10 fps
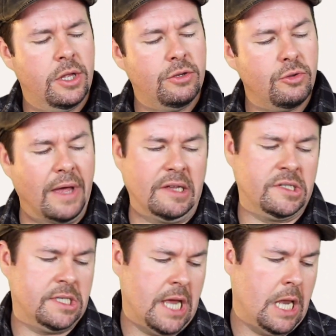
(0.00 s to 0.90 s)

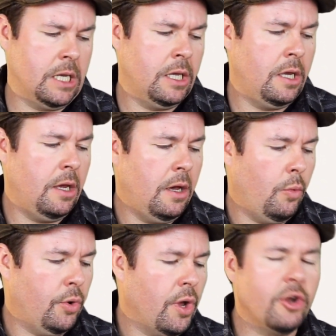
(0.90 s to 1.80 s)
2010. 100%
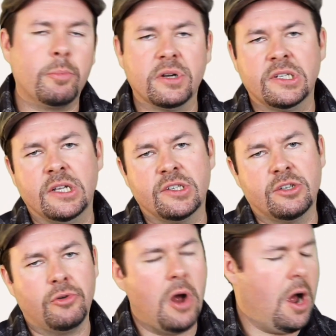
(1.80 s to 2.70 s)

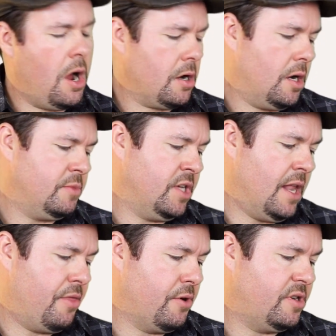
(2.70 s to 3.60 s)
Syrah comes in
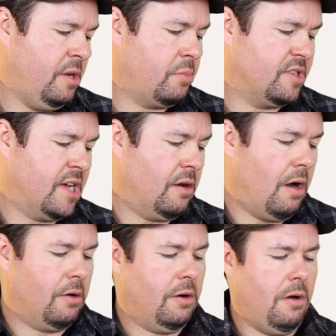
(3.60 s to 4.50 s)
at 13%
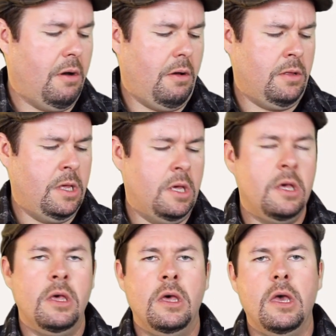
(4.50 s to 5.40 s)
alcohol,
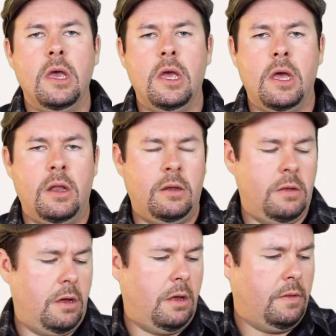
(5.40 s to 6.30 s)
and
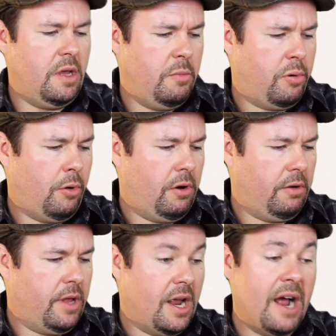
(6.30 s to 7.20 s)
uh, the
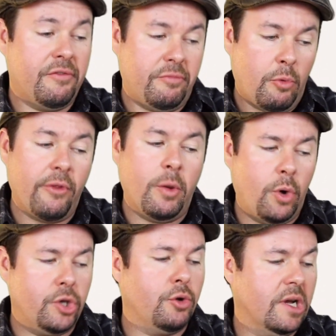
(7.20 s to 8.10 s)
importer, they have more than
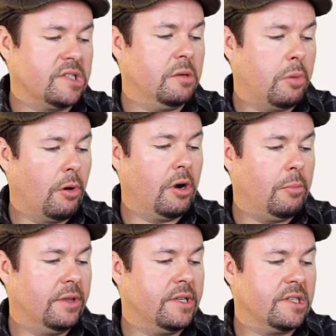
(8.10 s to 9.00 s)
one U.S. importer,
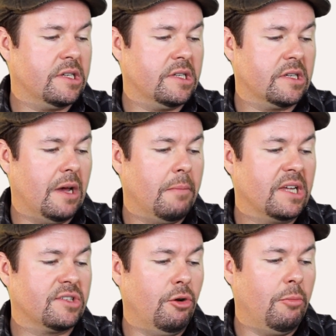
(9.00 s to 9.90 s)
but this is uh,
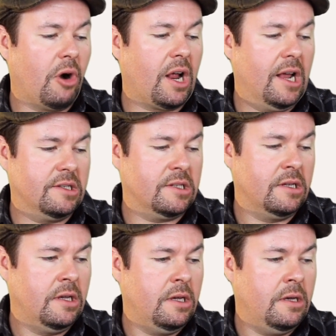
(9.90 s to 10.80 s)
Maisons Marques
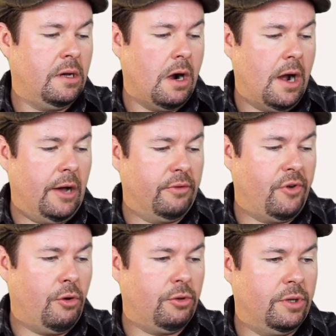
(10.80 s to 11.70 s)
uh, out of
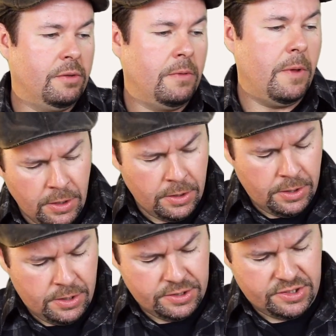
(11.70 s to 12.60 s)
Oakland.
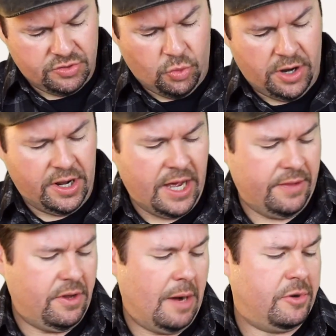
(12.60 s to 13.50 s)
This is a wine I
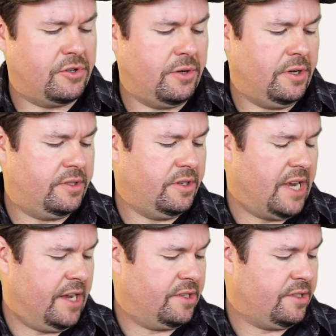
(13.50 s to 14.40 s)
had the opportunity to
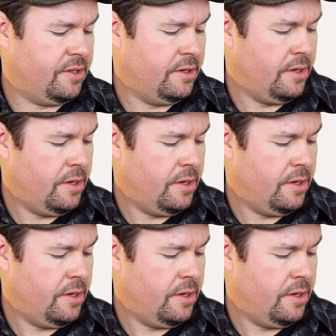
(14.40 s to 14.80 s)
taste